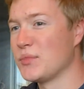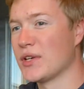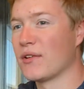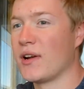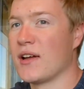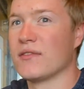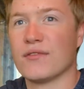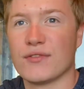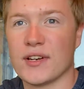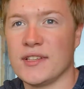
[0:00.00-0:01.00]
Being
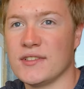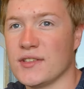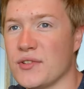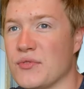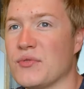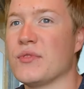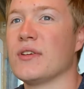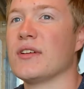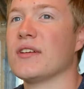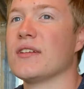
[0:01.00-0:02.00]
around friends who
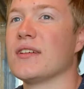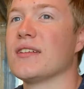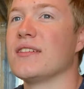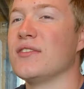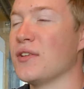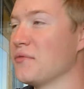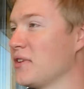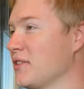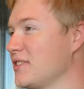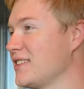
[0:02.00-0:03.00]
don't
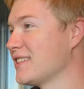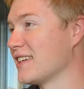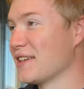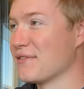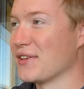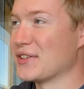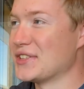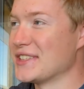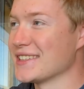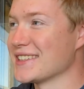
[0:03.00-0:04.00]
follow Jesus and follow
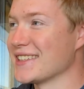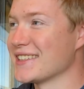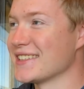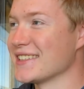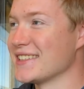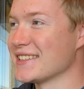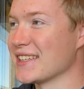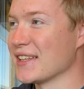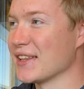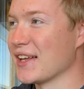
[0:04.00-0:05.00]
Jesus. Honestly, just
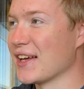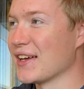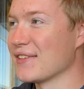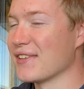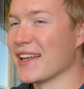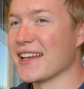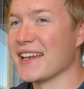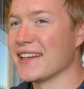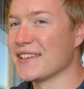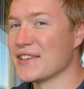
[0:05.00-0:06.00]
I love like
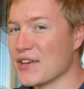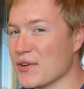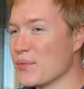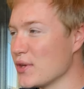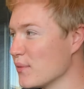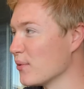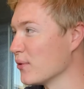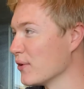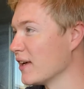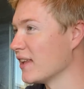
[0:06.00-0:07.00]
getting to know
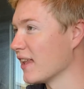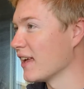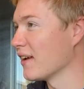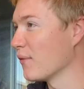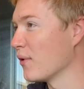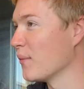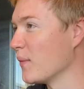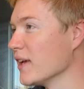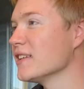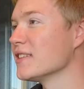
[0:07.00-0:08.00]
people and like what
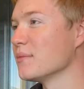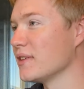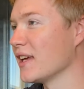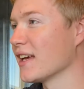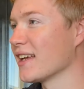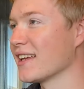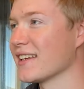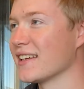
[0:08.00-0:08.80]
makes them tick.